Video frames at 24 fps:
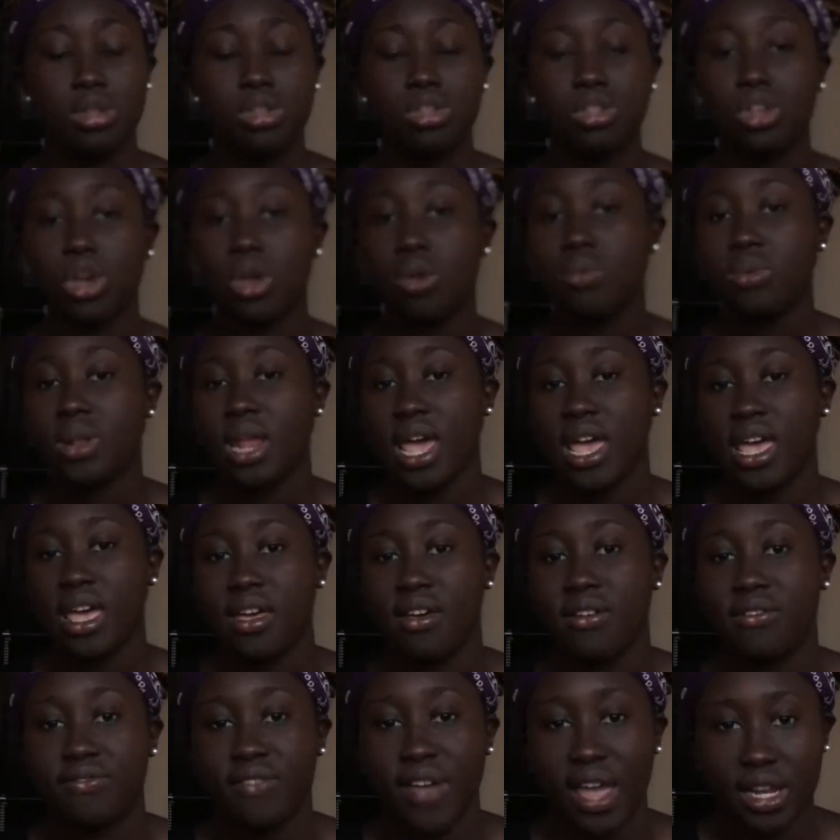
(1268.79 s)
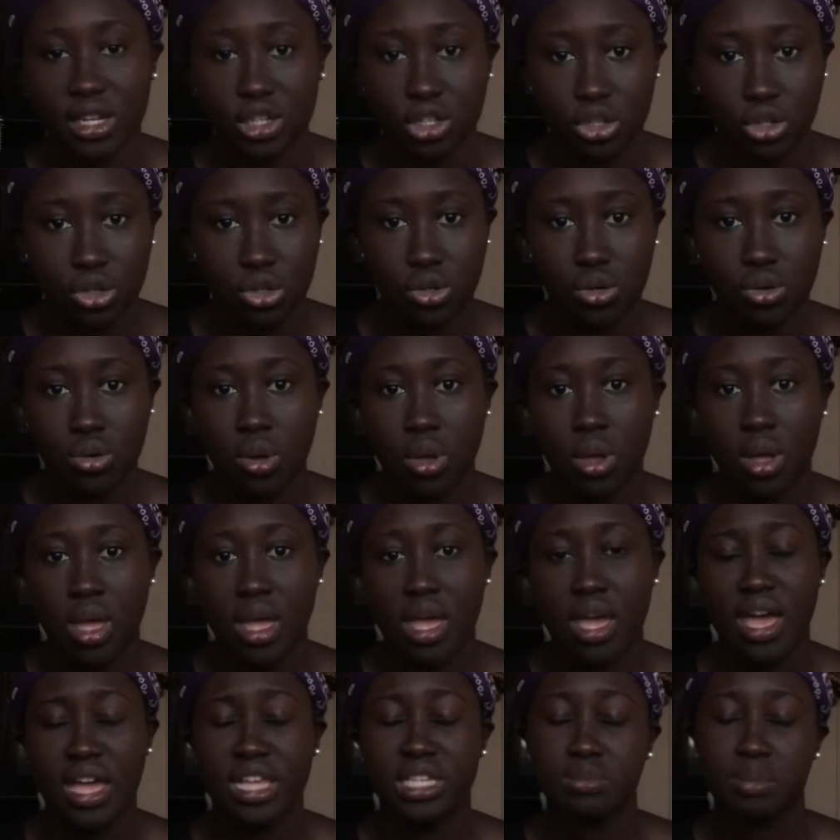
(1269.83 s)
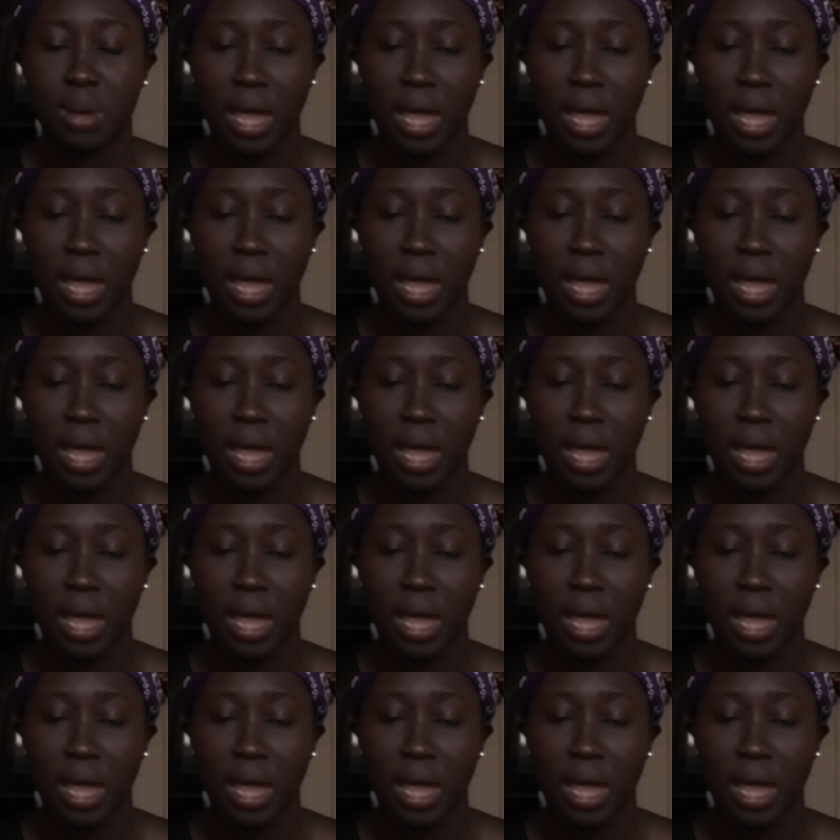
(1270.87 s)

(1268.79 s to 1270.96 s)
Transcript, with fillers: don't let it affect you as